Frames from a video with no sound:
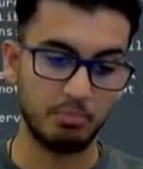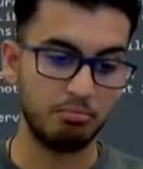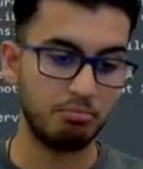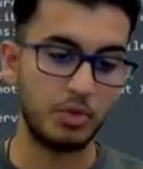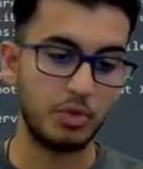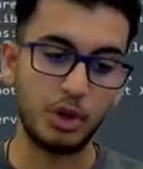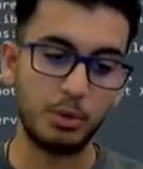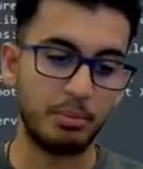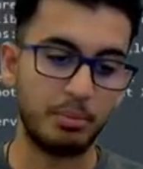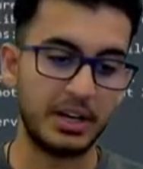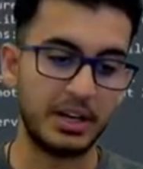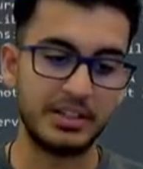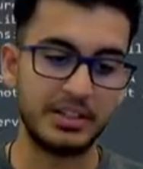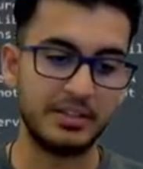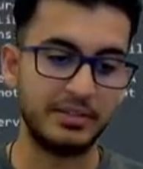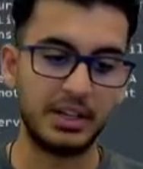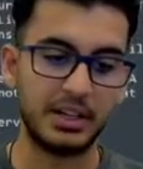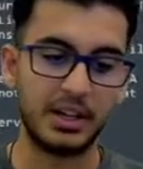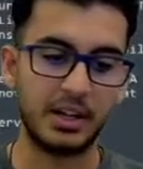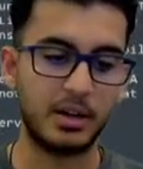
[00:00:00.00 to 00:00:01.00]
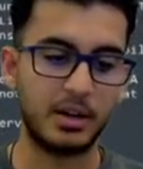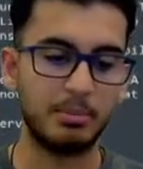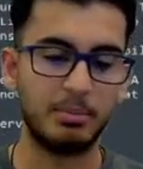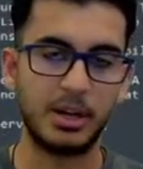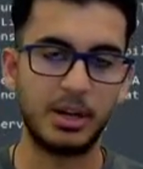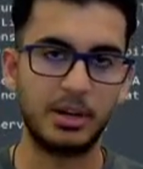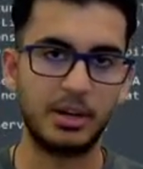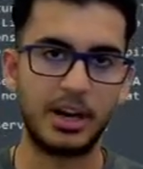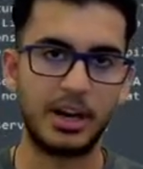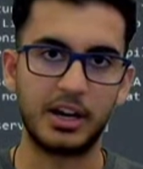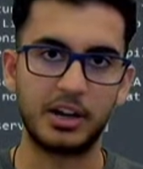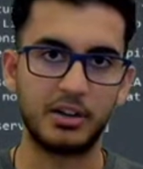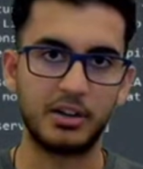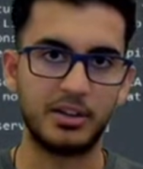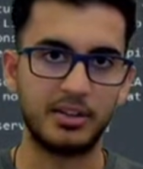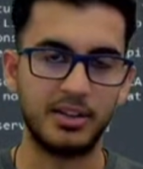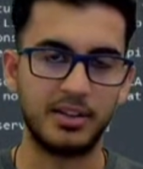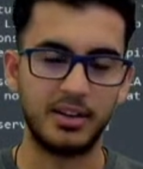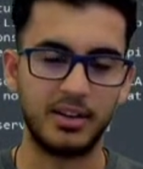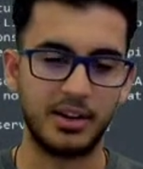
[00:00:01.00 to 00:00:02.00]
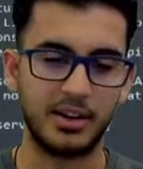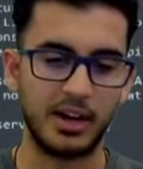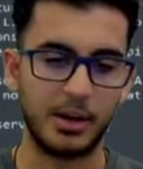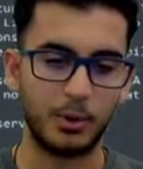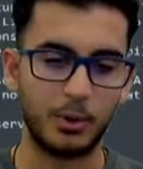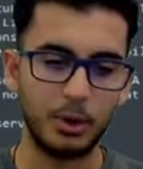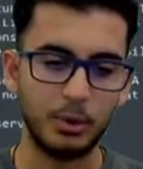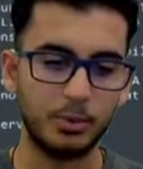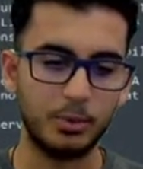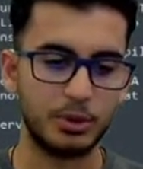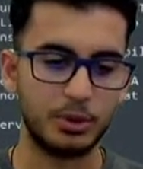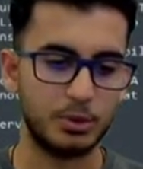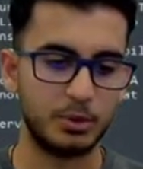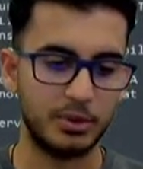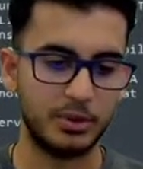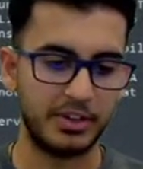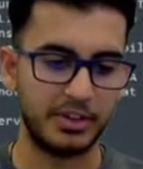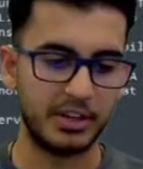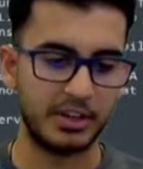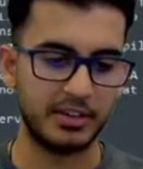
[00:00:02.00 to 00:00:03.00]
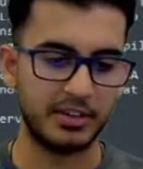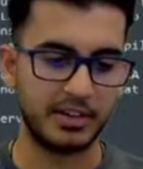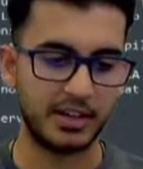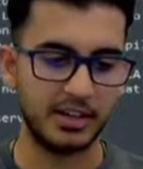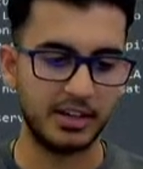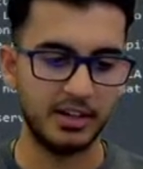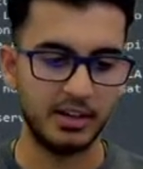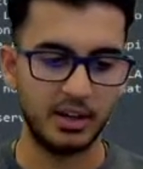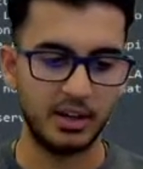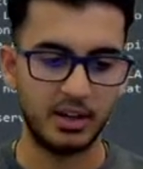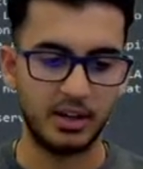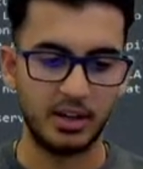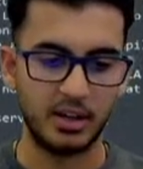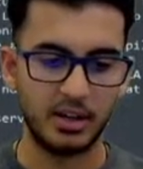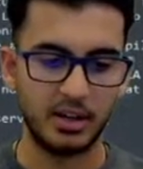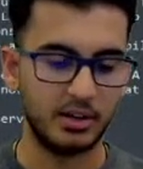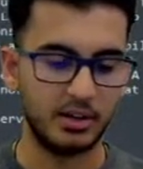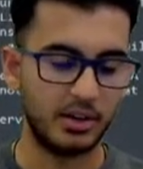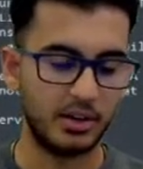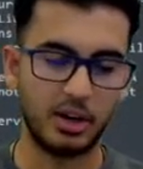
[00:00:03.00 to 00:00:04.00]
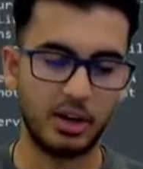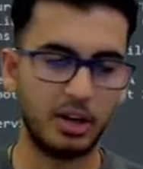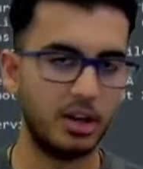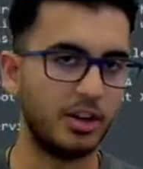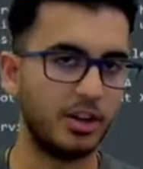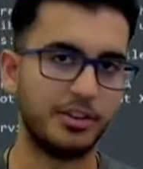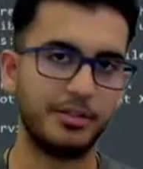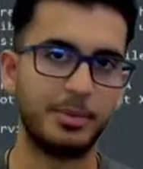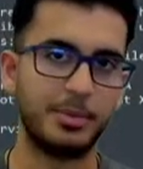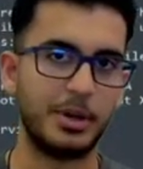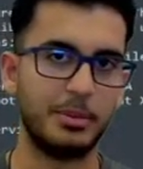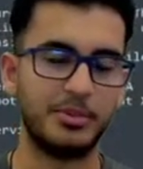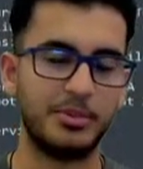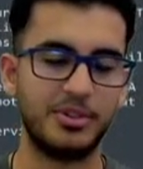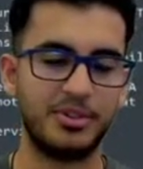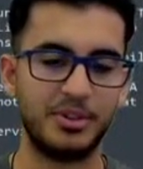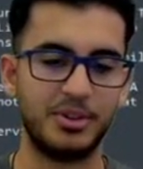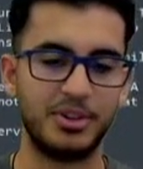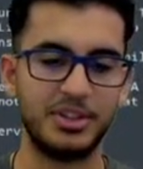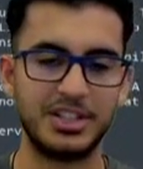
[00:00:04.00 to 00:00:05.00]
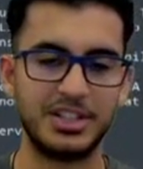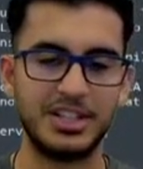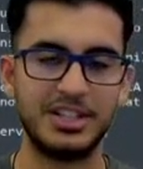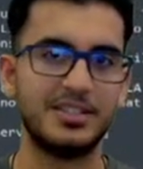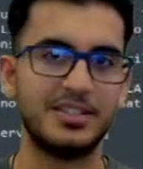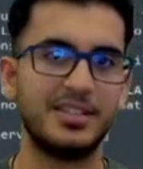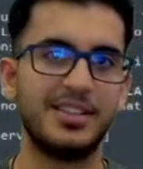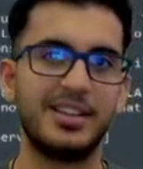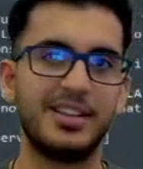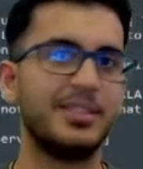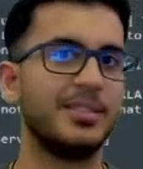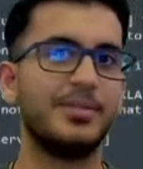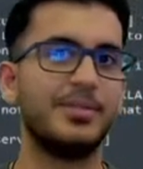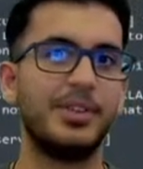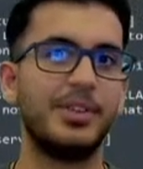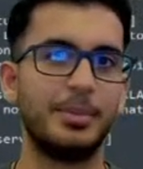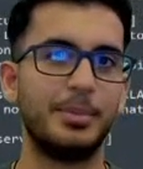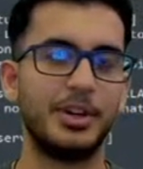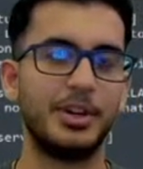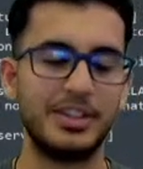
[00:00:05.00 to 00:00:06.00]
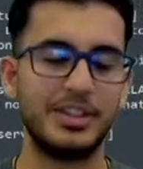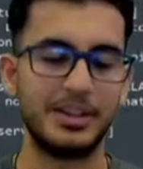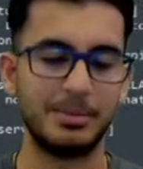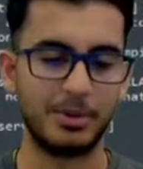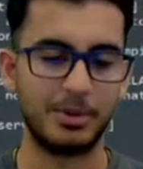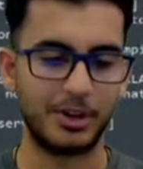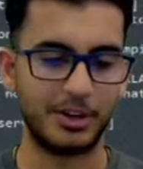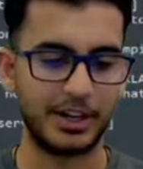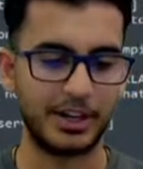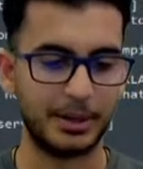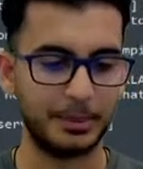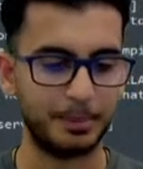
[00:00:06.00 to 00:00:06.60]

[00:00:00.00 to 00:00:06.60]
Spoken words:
You might even get a better accuracy than I will, which we'll see in a second. There are a lot of parameters you can change. That's the fun about deep learning.